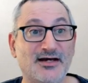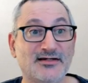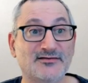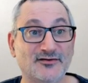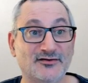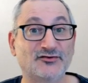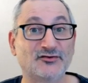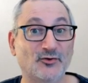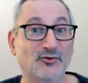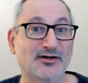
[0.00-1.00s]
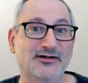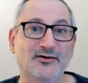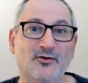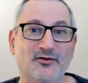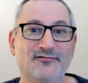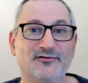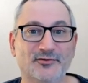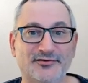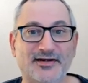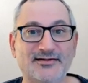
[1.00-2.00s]
for storing all of your
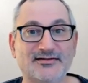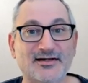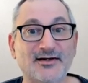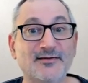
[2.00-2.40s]
data,